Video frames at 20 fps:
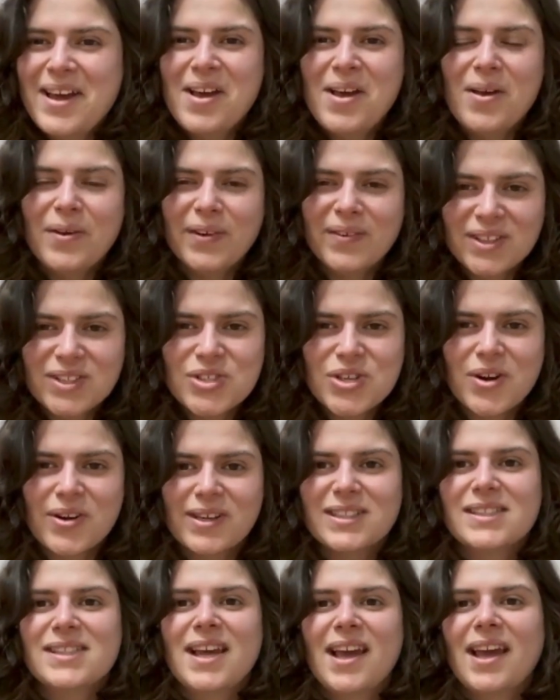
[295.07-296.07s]

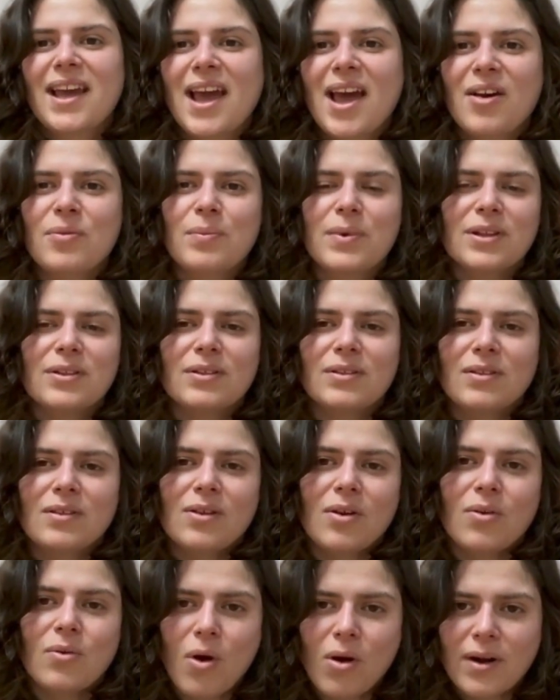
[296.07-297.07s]
features they have been
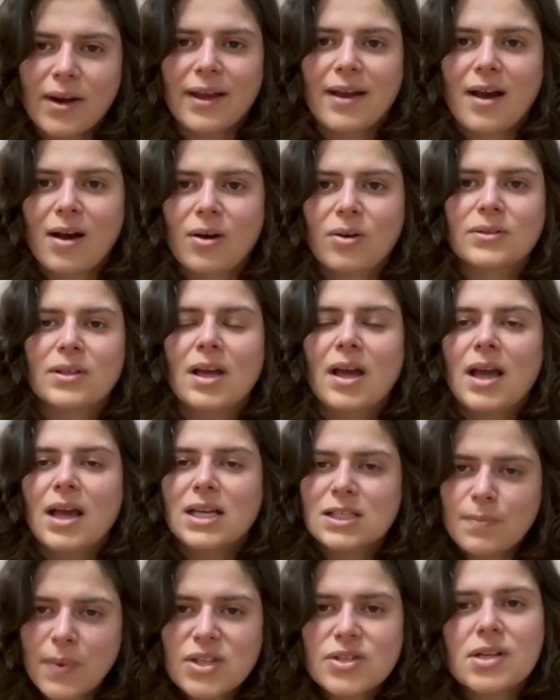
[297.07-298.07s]
rolling out,
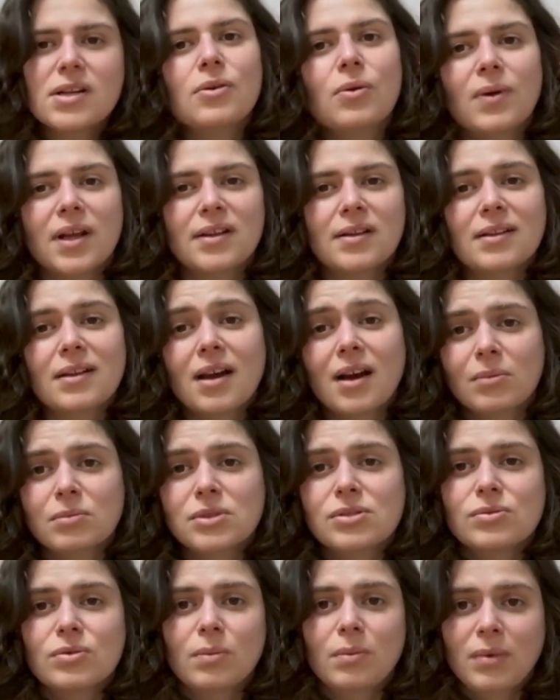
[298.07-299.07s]
especially when it comes
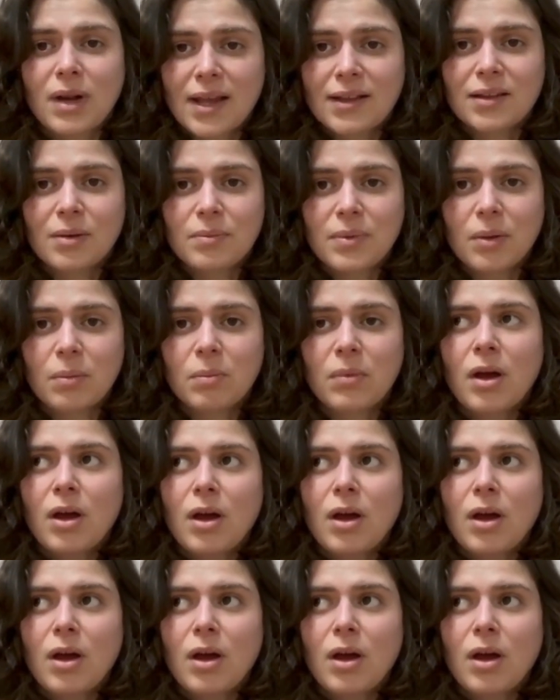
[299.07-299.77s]
to Blender BIM